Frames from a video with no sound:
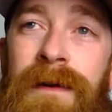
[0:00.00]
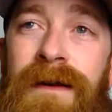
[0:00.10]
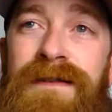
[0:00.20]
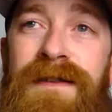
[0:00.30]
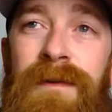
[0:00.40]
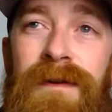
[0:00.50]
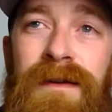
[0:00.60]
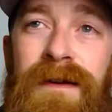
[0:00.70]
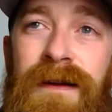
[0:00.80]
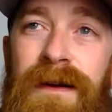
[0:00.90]
because he
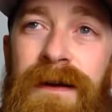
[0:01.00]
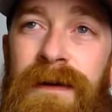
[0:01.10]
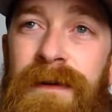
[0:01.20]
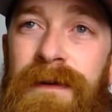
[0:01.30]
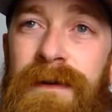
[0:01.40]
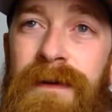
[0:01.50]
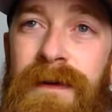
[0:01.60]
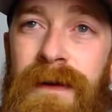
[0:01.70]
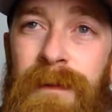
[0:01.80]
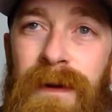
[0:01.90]
really,
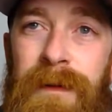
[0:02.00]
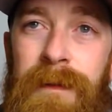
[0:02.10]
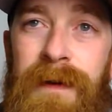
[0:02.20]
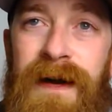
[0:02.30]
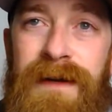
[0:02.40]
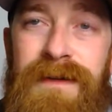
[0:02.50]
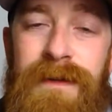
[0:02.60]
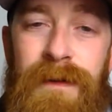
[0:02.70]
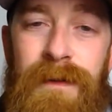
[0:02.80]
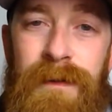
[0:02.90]
he kind of brought me back to
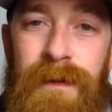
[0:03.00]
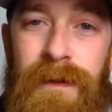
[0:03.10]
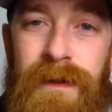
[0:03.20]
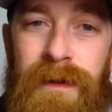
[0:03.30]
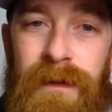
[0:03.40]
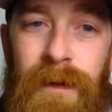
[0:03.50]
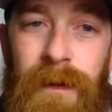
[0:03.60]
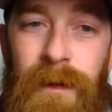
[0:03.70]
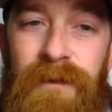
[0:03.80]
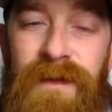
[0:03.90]
the
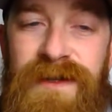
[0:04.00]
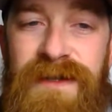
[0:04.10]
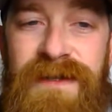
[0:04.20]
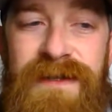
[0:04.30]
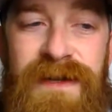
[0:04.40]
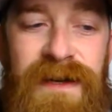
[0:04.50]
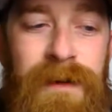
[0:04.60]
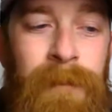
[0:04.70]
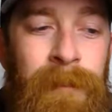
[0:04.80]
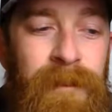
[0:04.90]
whole fishing
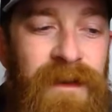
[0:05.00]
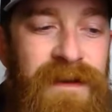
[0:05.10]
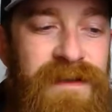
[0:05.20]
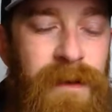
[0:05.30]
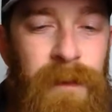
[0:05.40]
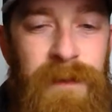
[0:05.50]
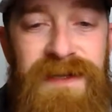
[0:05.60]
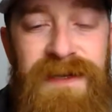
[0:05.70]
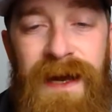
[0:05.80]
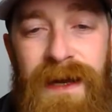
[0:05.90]
scene. Started with
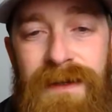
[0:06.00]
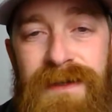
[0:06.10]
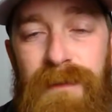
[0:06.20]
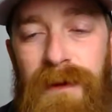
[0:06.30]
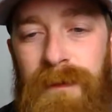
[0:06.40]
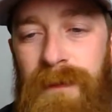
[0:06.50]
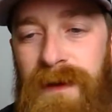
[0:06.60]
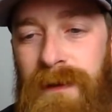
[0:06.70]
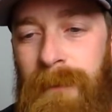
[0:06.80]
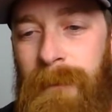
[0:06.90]
snagging
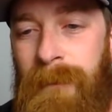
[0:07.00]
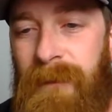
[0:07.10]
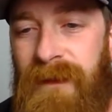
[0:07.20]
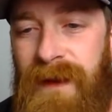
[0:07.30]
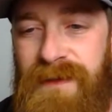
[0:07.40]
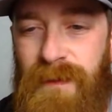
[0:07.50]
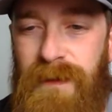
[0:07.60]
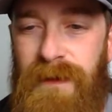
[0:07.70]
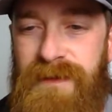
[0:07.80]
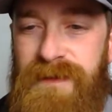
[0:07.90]
spoonbill. That's
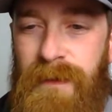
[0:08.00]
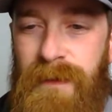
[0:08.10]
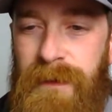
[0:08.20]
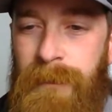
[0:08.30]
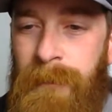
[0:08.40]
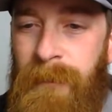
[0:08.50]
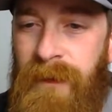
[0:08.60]
where it all started.